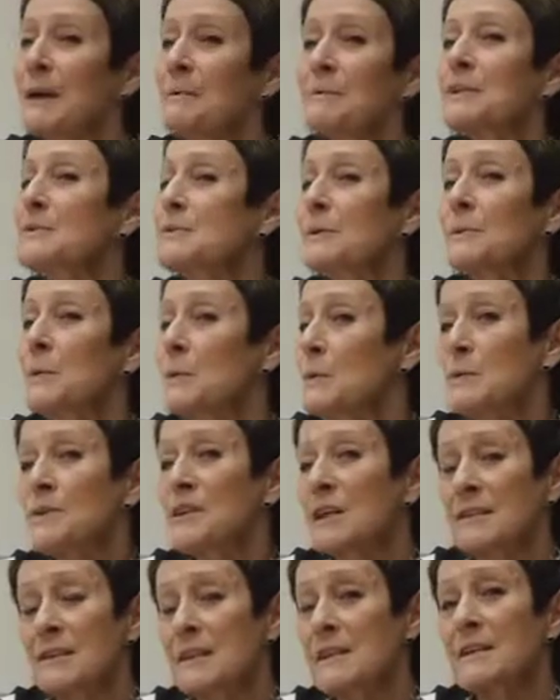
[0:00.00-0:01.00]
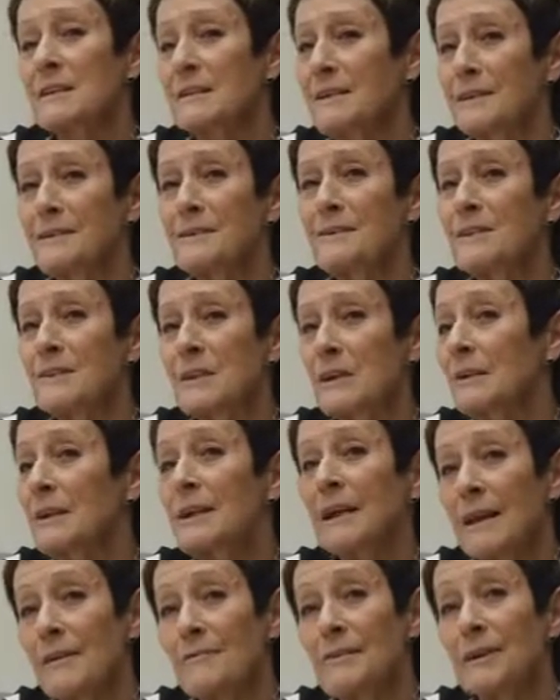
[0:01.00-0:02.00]
that was all Terry's idea. It's so
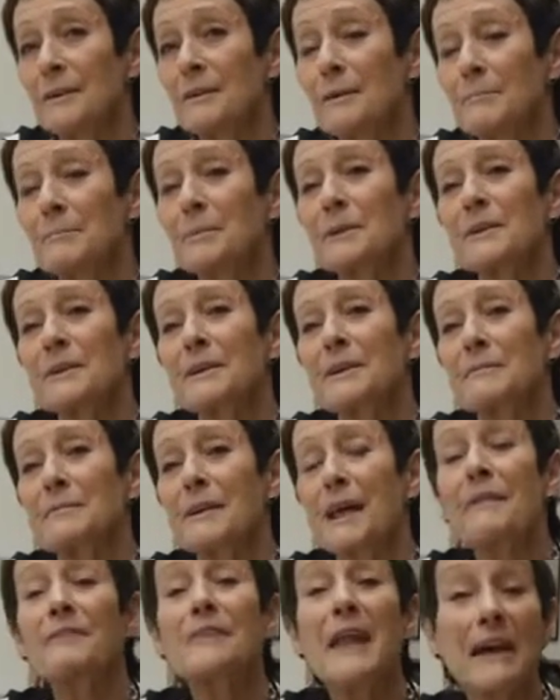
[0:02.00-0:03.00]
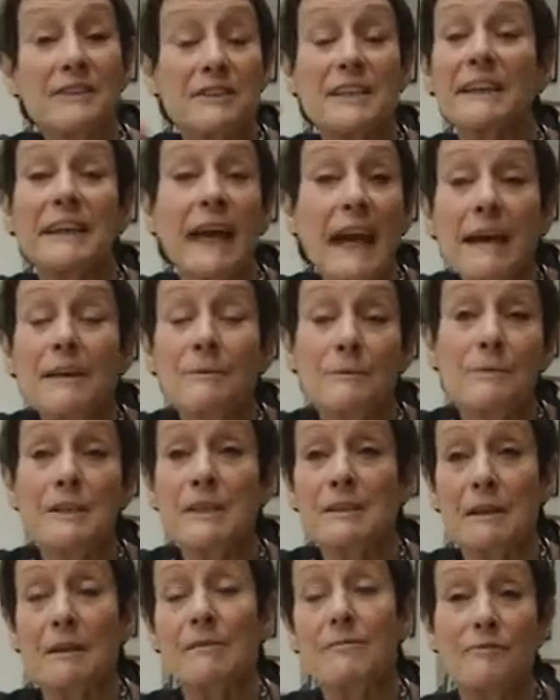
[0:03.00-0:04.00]
clever. And that again
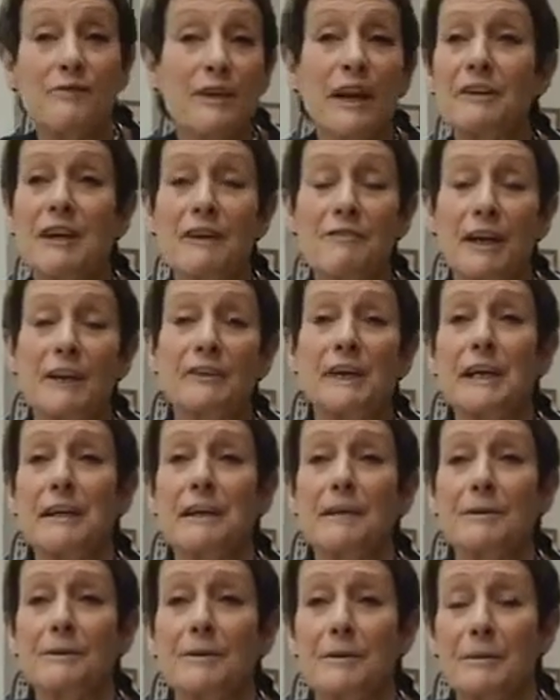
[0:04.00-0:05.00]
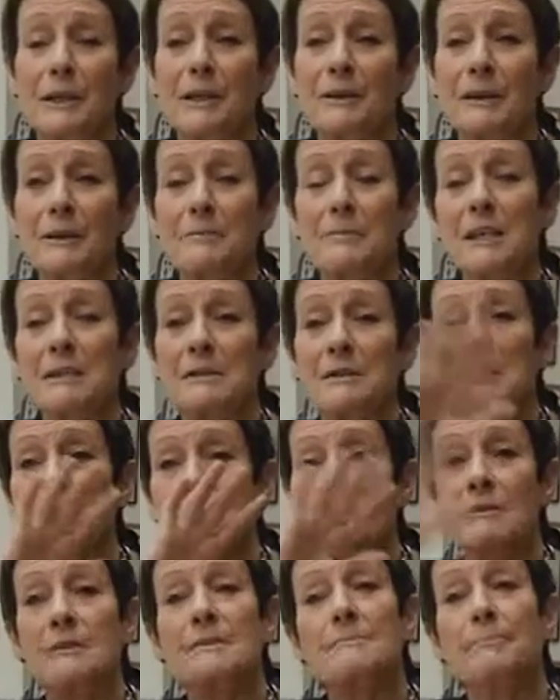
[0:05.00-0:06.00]
was done very, very economically, because
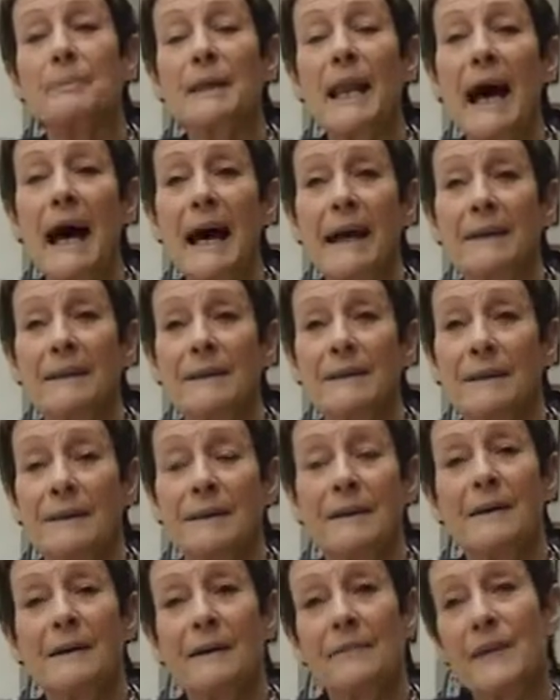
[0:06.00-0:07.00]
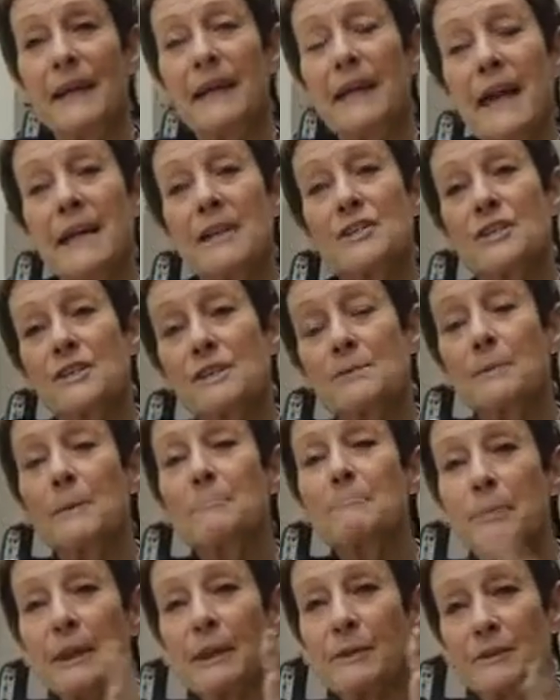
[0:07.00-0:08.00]
it's just black. And the cages
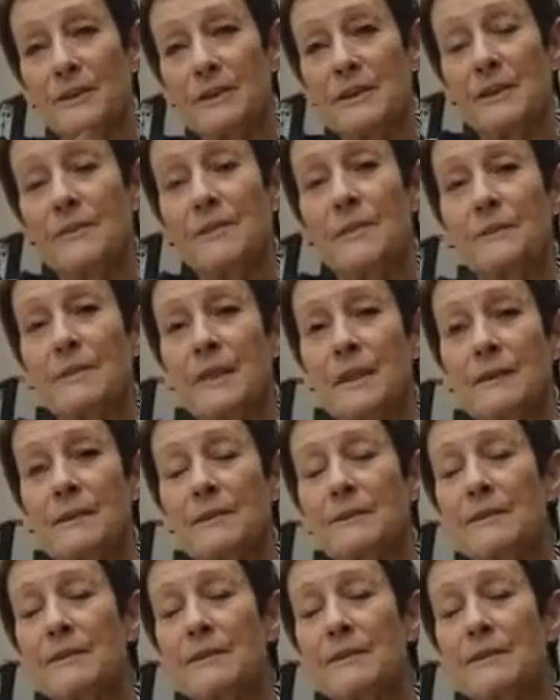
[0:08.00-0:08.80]
were built so that